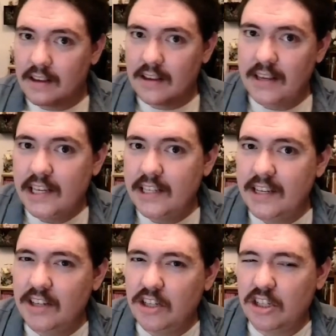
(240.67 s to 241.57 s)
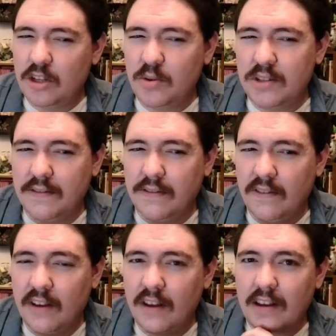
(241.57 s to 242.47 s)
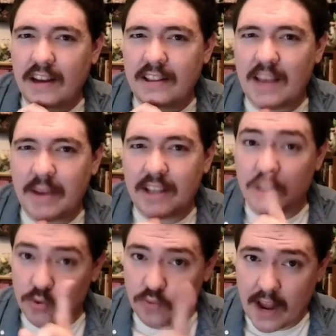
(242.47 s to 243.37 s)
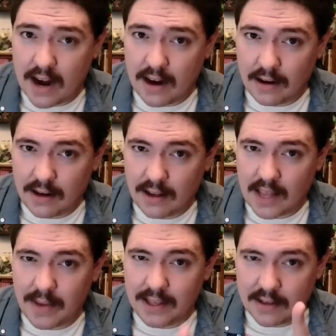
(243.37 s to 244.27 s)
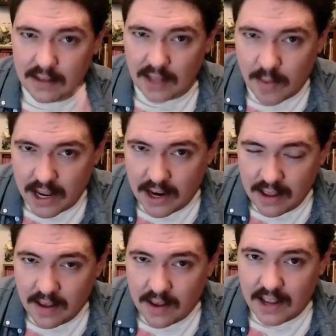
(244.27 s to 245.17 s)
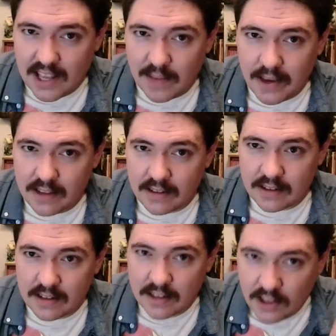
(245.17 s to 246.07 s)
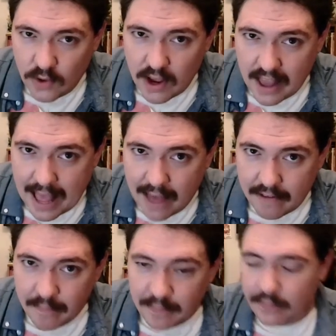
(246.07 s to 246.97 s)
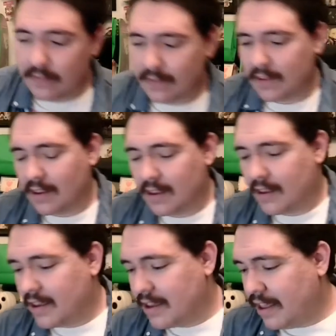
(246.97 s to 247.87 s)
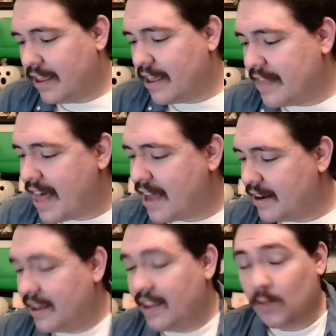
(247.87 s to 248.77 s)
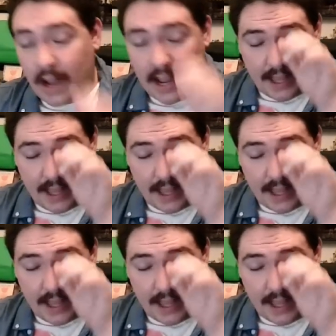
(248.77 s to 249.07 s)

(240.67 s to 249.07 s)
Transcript: it says exclusive, and that means it's rare, and that means it's limited, and that means you got to have it. And that is what what